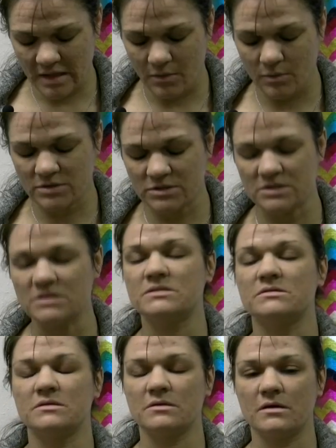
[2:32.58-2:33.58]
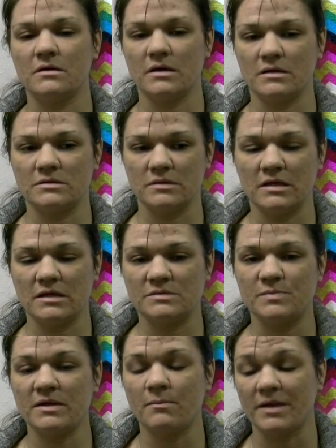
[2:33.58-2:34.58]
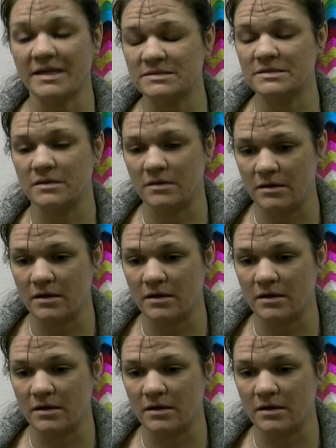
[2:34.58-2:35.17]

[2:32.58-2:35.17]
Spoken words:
It was just, it's been a blessing.